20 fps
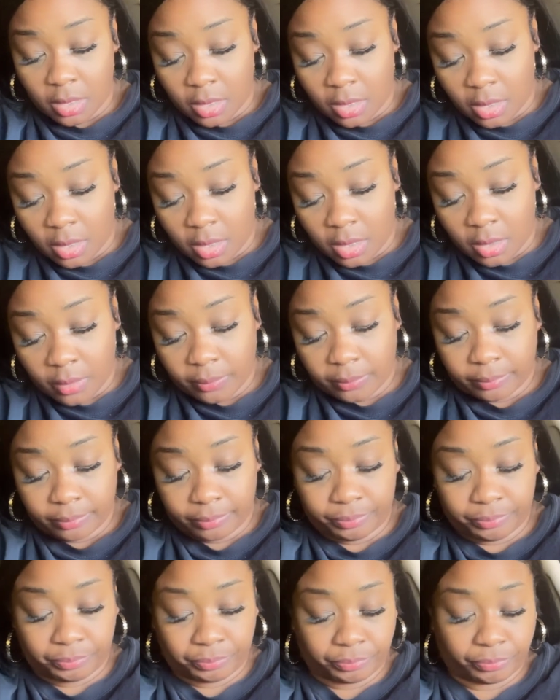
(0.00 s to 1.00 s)

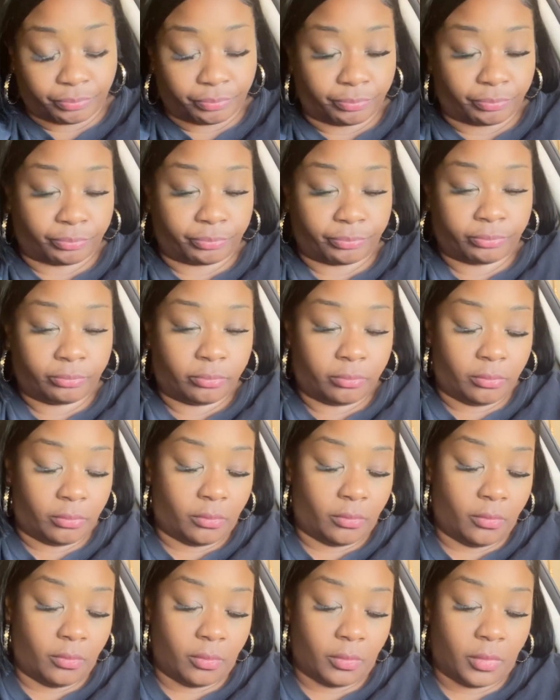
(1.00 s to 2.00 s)

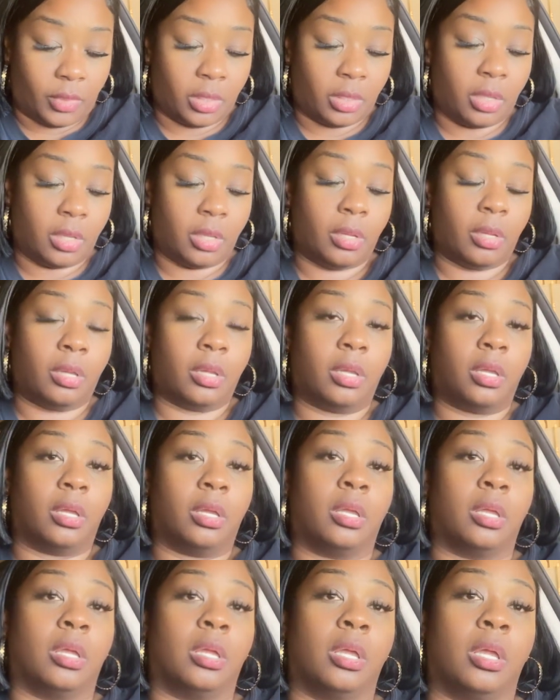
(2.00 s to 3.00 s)

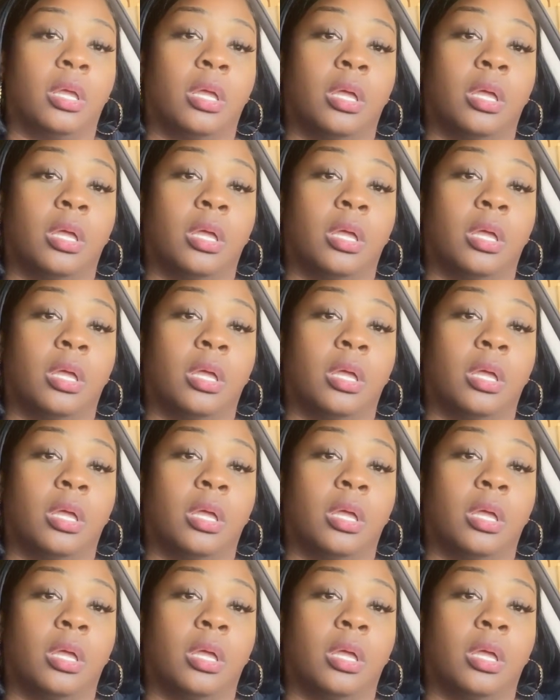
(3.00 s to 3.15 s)
[no speech]